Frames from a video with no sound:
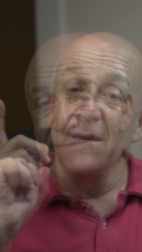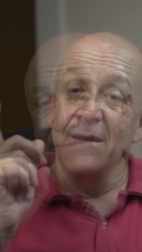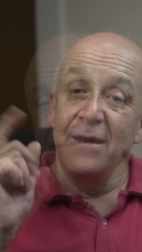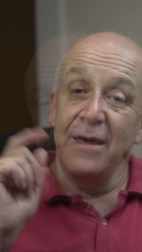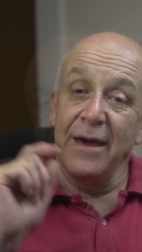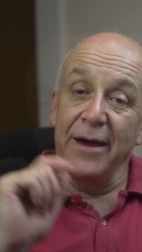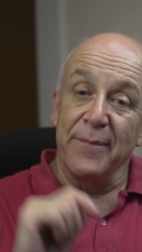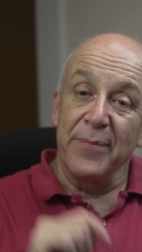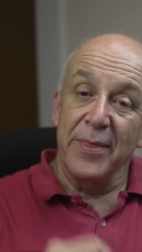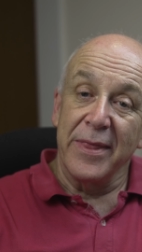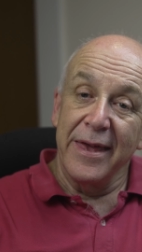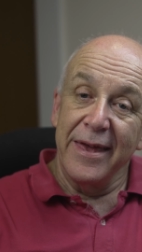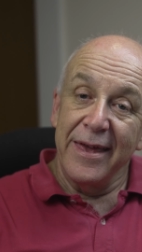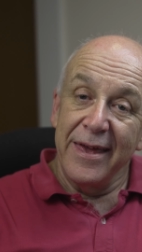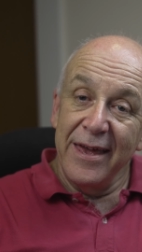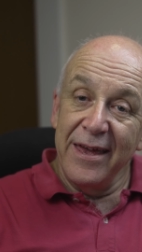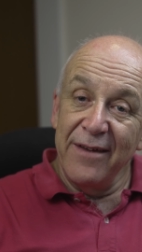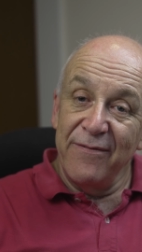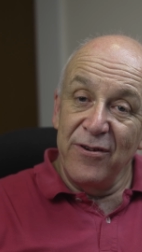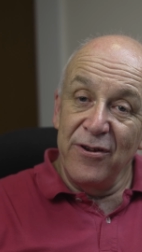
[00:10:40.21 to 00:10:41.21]
Now,
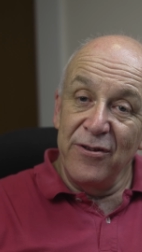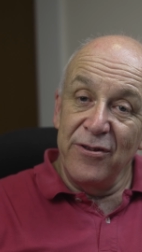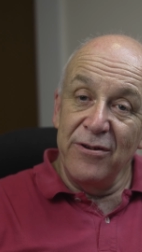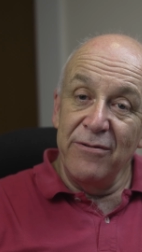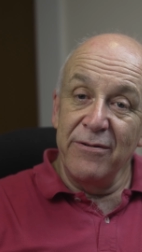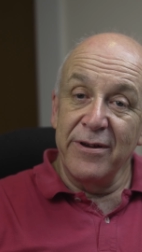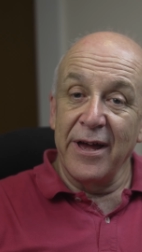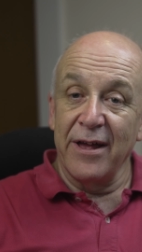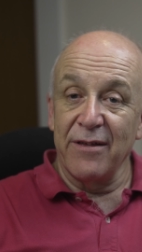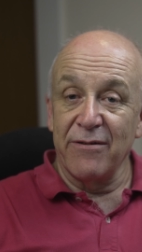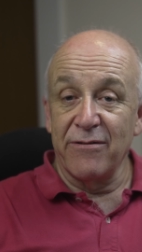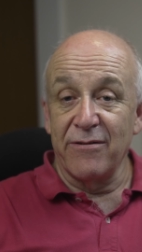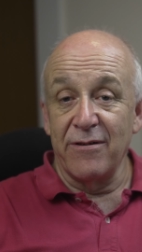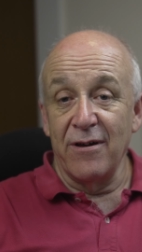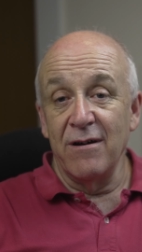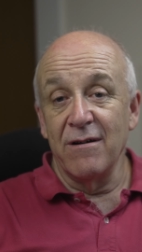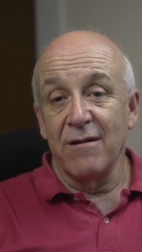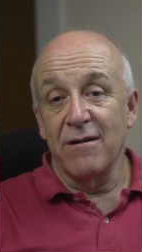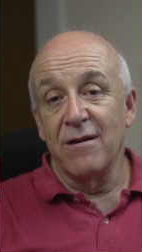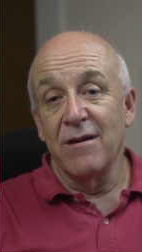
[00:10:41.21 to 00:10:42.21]
if you do get
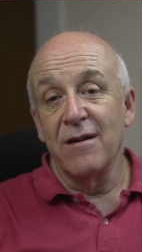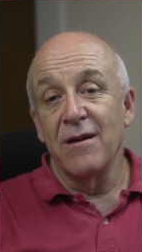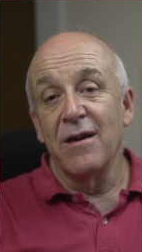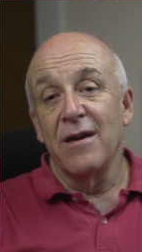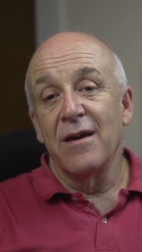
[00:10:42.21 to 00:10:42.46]
stuck,